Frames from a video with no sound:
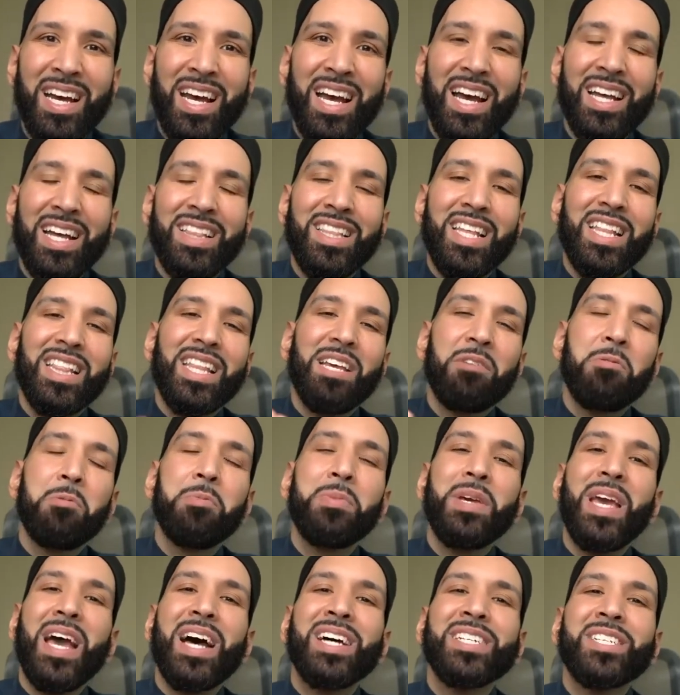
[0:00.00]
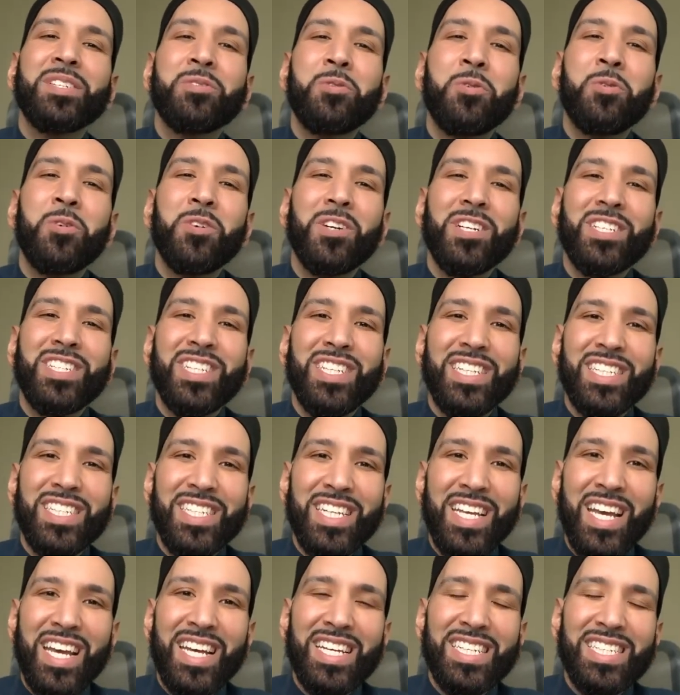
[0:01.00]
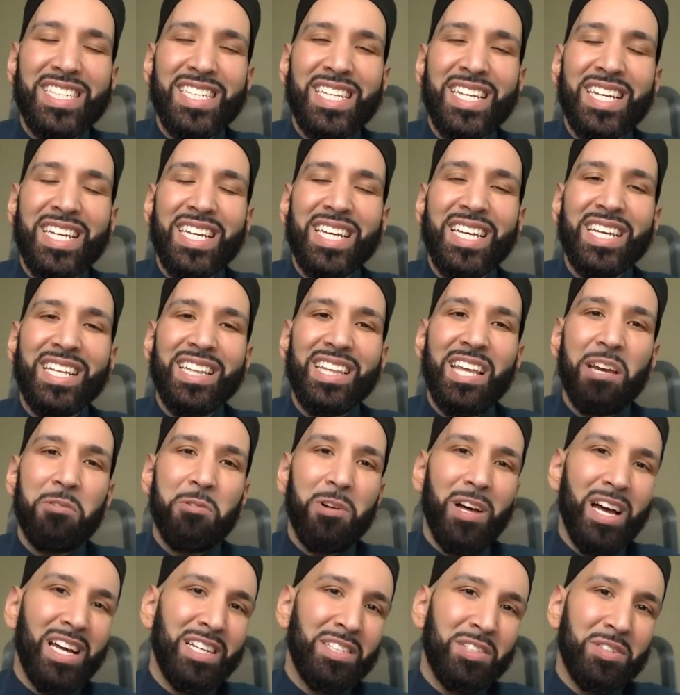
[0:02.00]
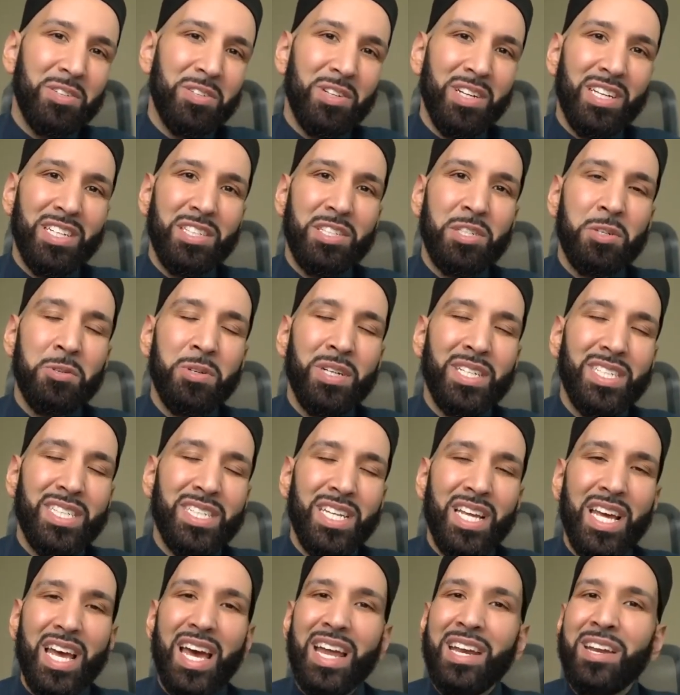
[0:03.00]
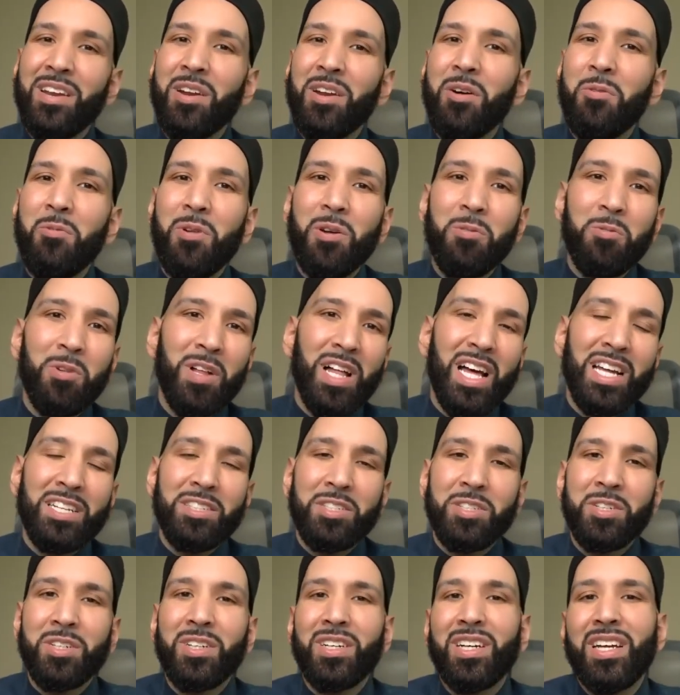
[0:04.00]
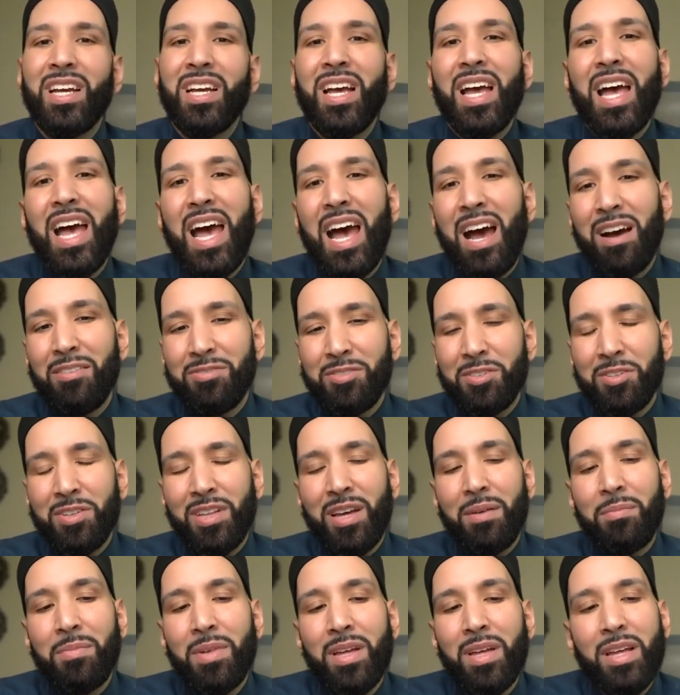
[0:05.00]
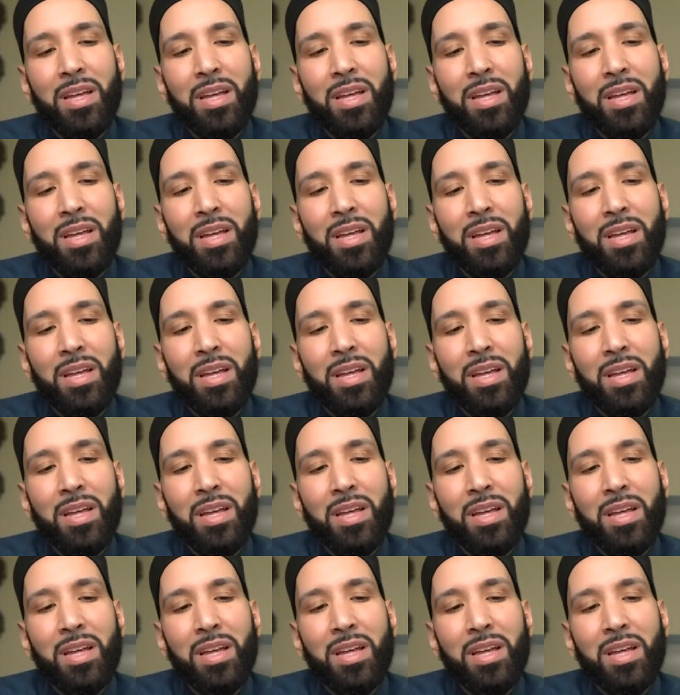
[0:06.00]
And then they will be escorted to this gate. They will enter into it and no one will enter after them.